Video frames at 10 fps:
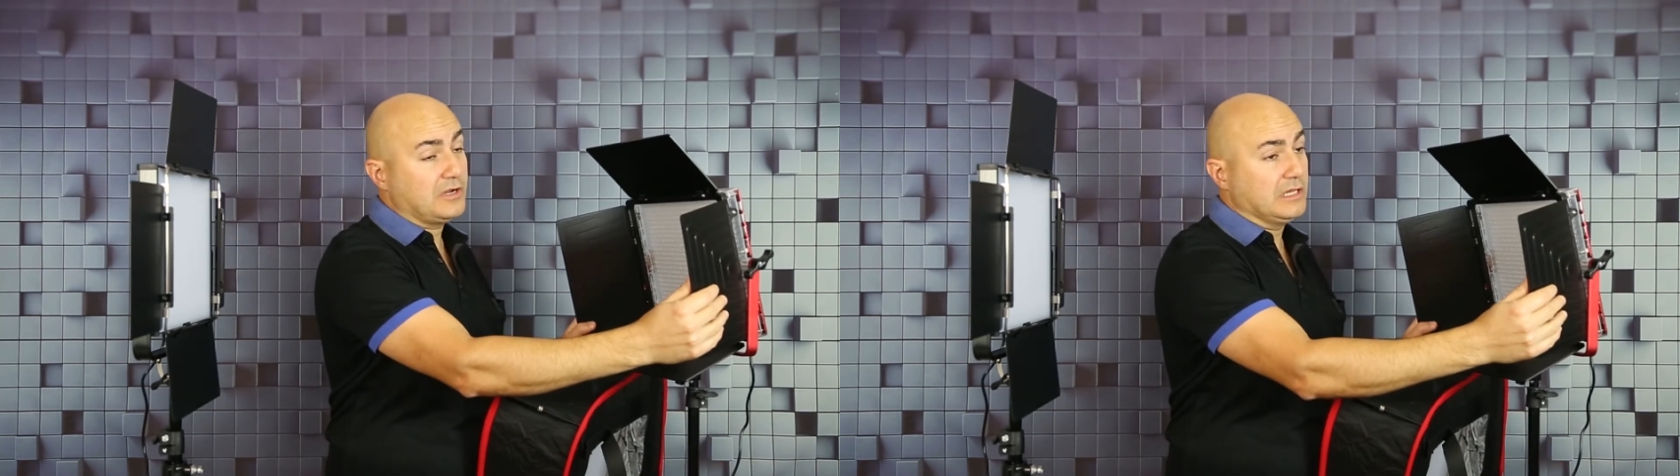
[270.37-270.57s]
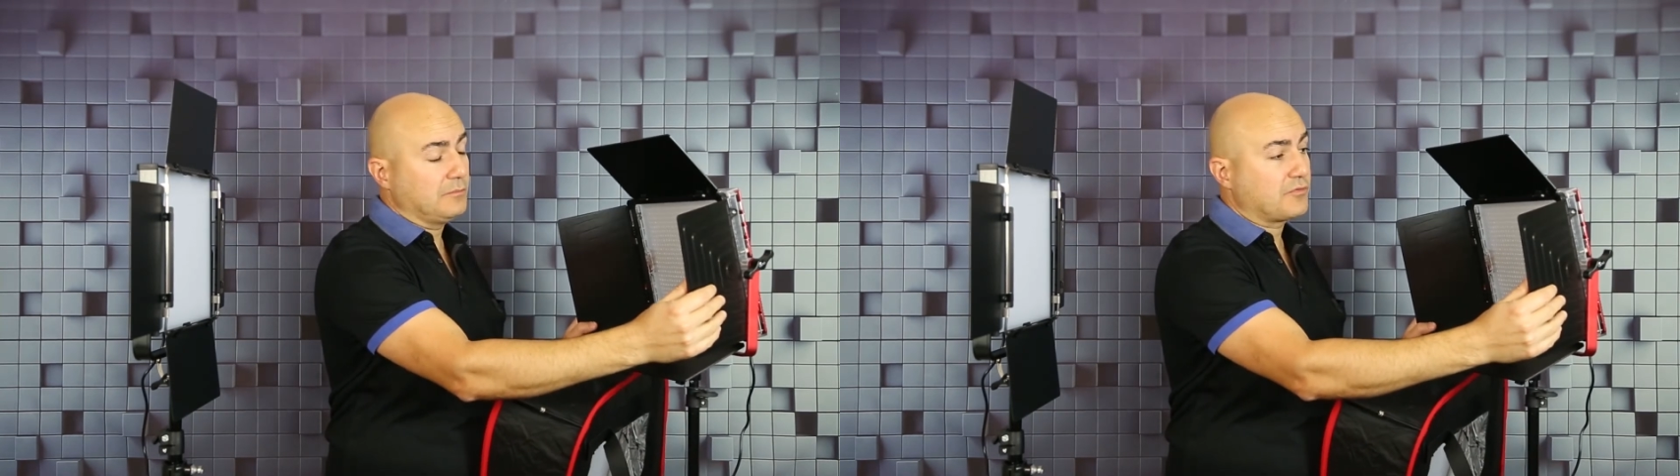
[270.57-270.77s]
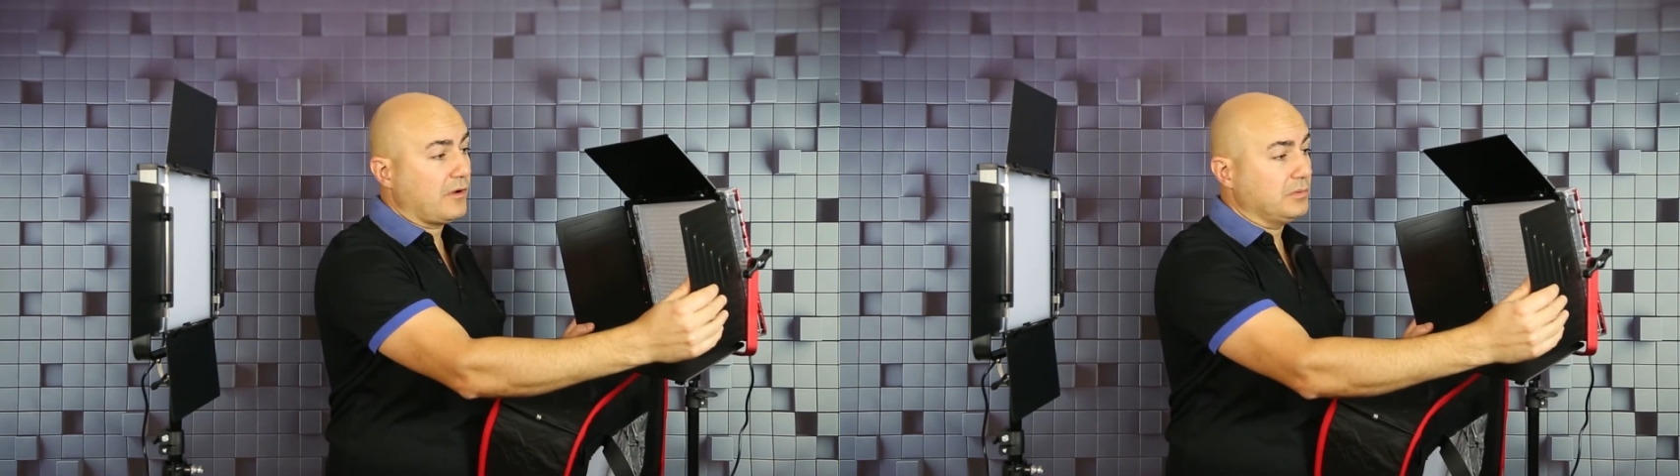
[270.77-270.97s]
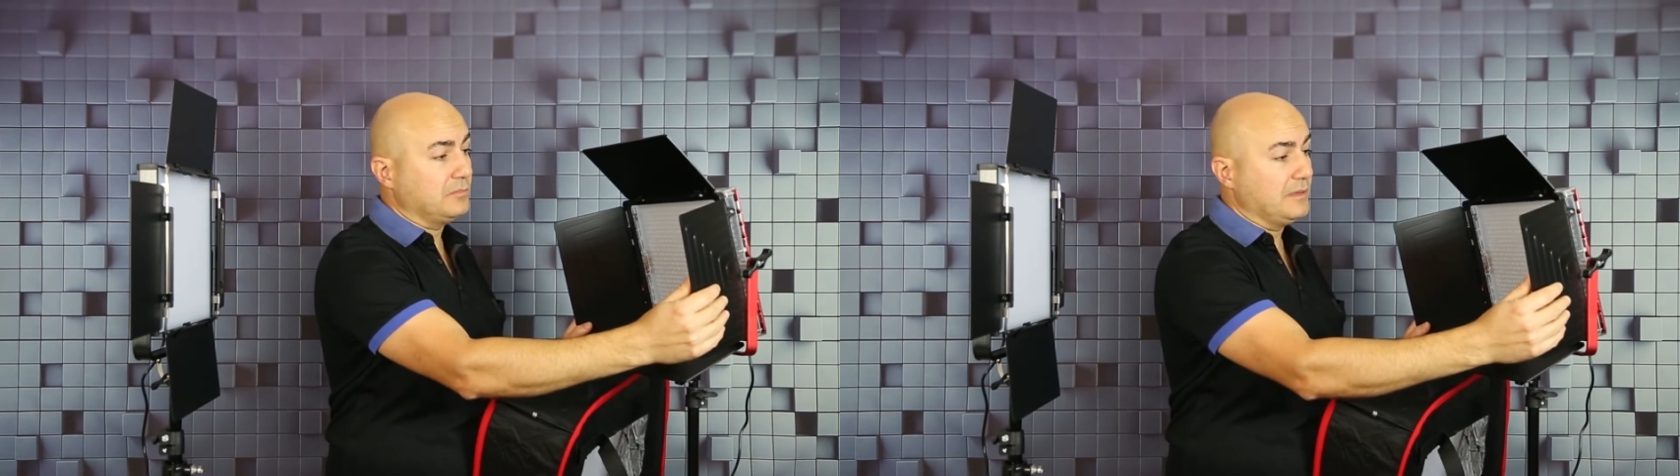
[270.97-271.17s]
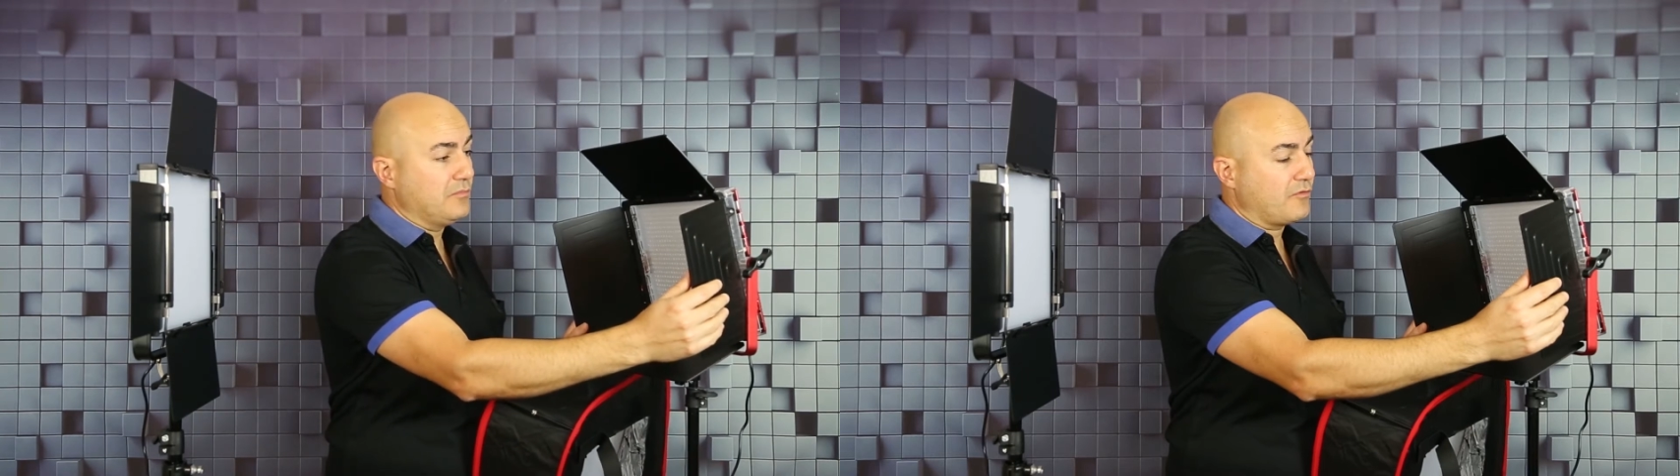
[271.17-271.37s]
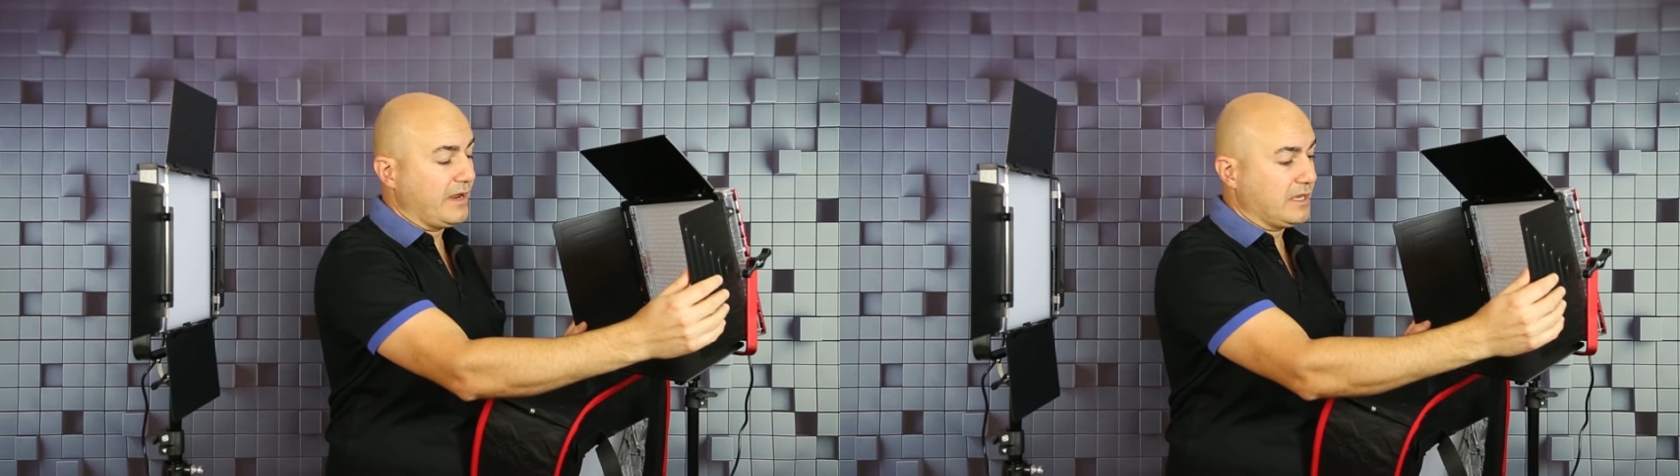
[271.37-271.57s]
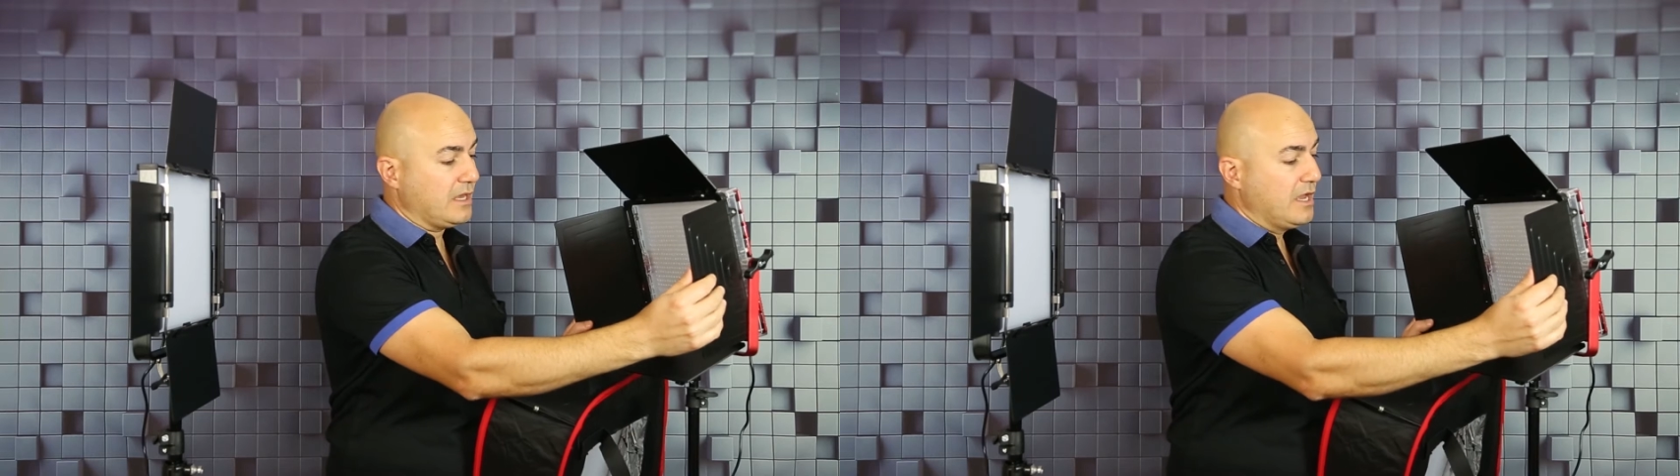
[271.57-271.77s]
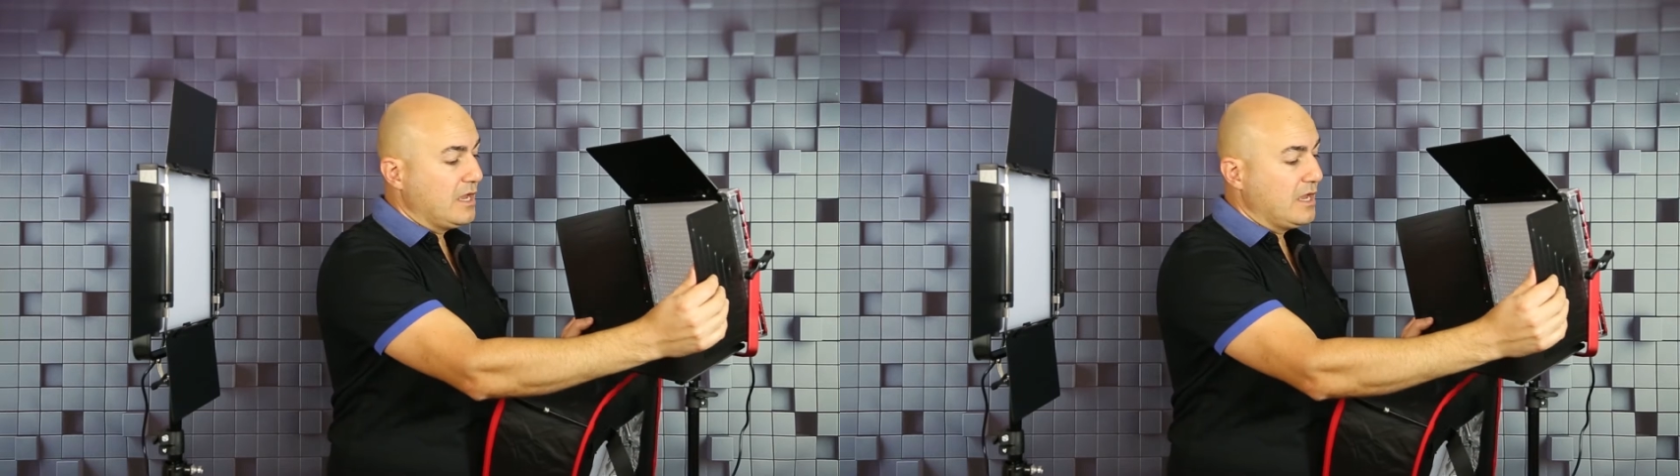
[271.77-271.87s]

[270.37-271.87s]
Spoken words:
it'll probably break.